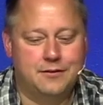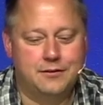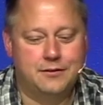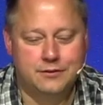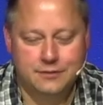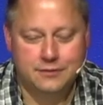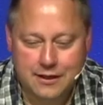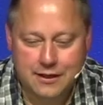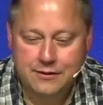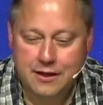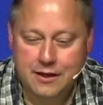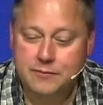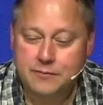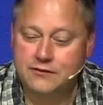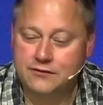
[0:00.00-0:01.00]
Now,
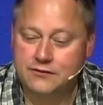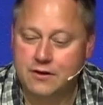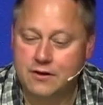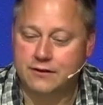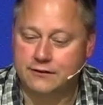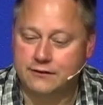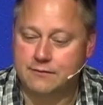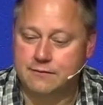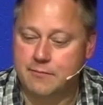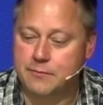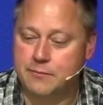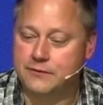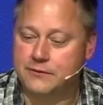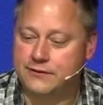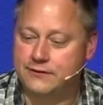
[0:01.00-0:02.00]
now be strong,
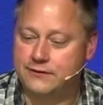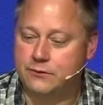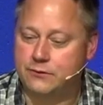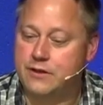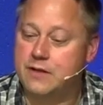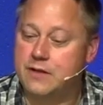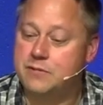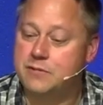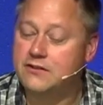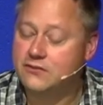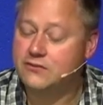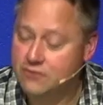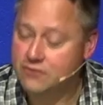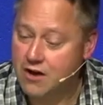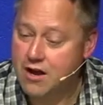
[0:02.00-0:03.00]
Zerubbabel, says the Lord. And be
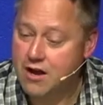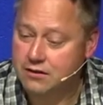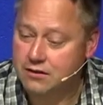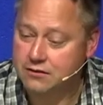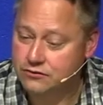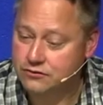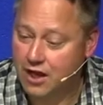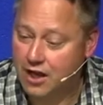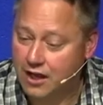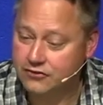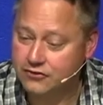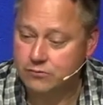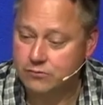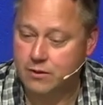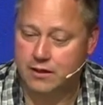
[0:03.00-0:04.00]
strong,
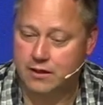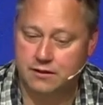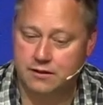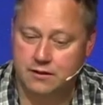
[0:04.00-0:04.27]
Joshua,